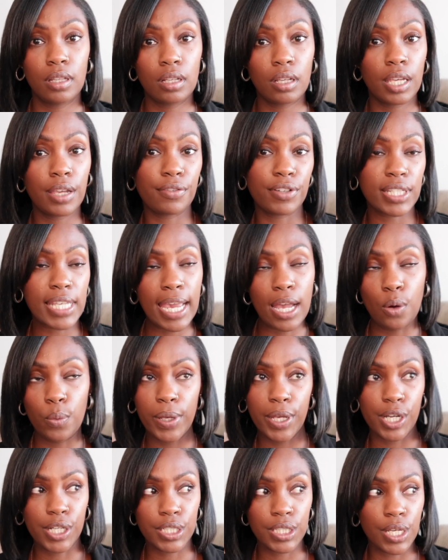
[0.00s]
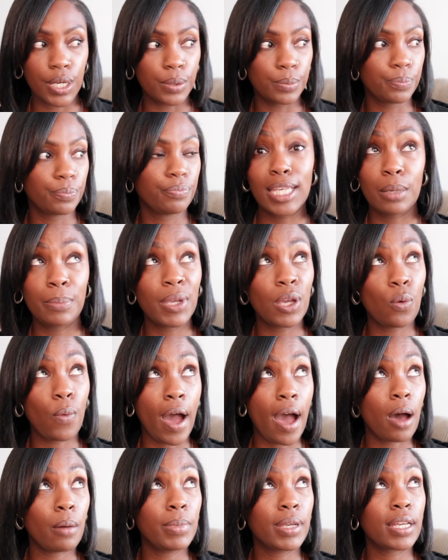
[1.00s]
give or take a week or so. It took me a
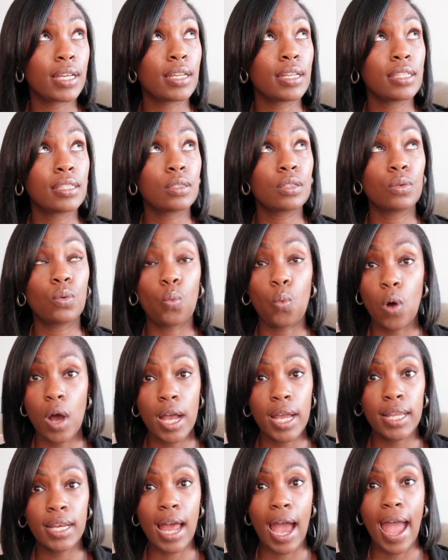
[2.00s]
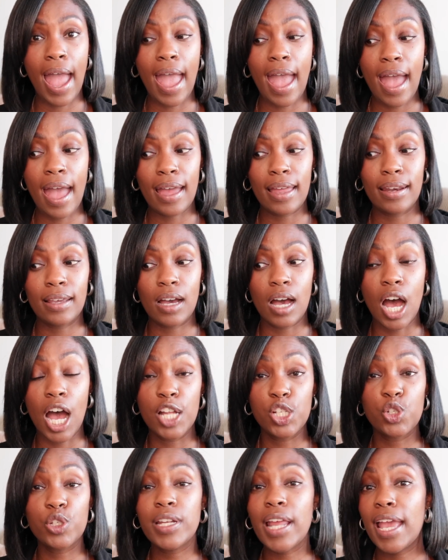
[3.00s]
while because 1, I had
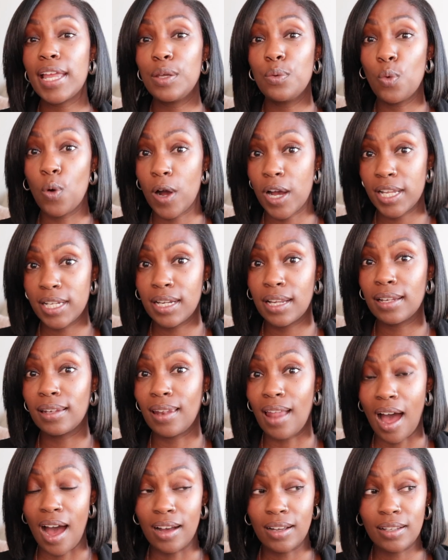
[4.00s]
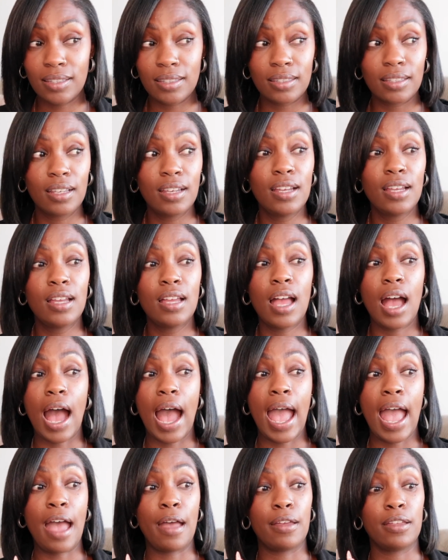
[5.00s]
181 locks.
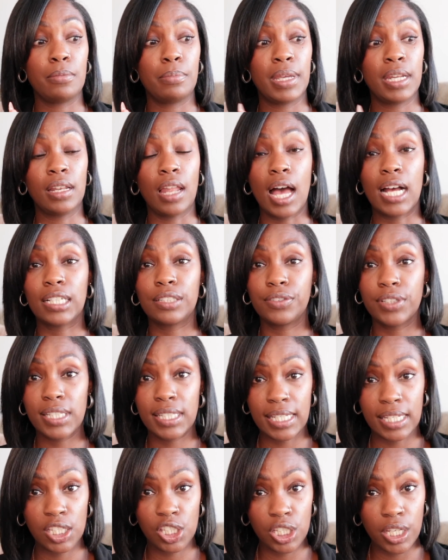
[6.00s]
I had been locked for 6